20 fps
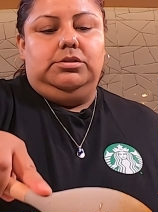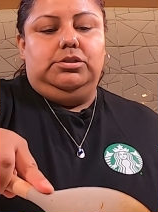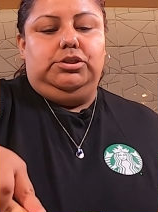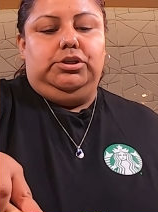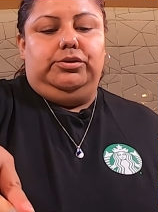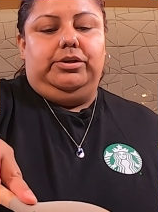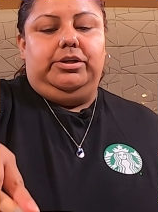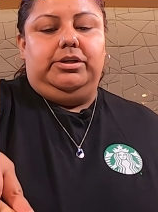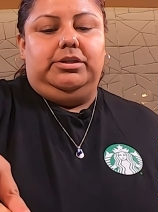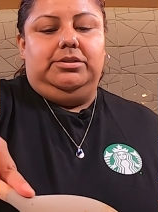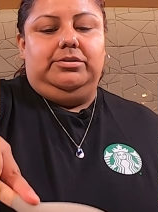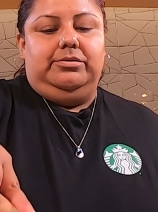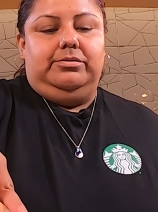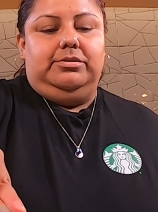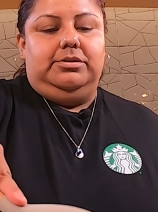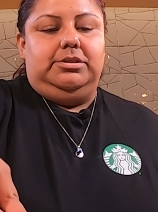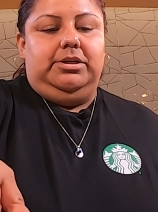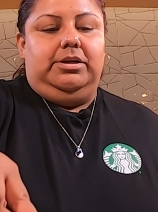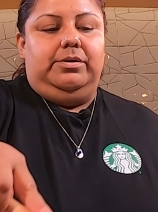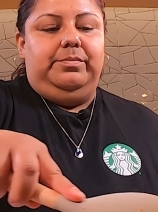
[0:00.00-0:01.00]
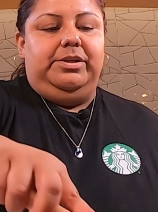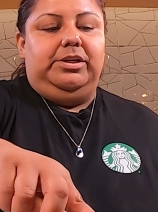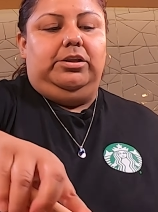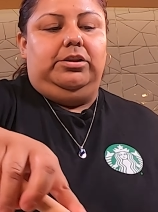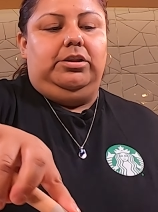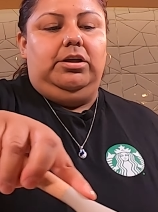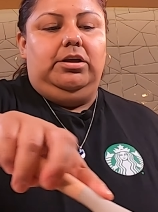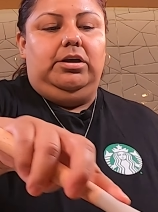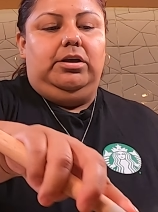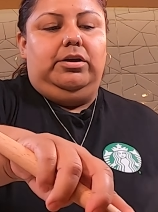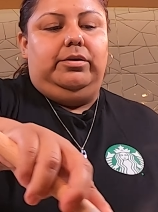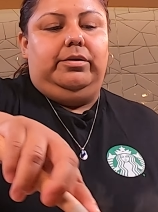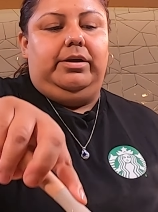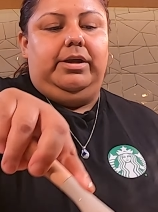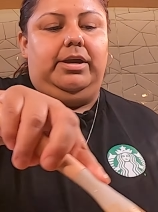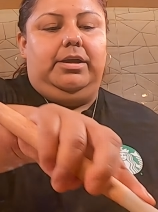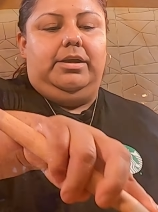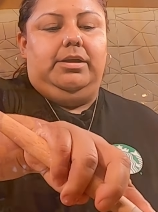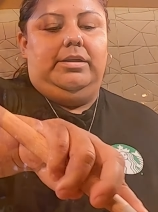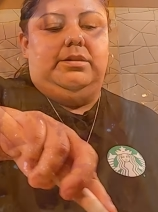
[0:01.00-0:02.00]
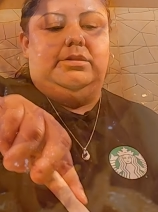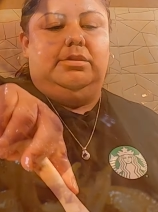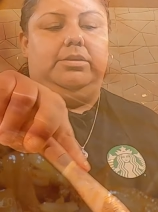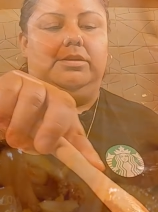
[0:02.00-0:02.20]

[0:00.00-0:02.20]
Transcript: Chorizo is coming along great.